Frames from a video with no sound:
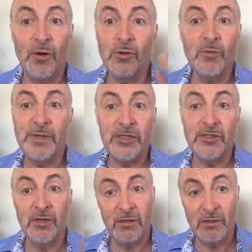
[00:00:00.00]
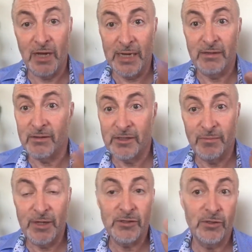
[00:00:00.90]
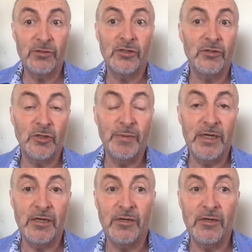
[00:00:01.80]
ogle pictures online on somebody else's social media.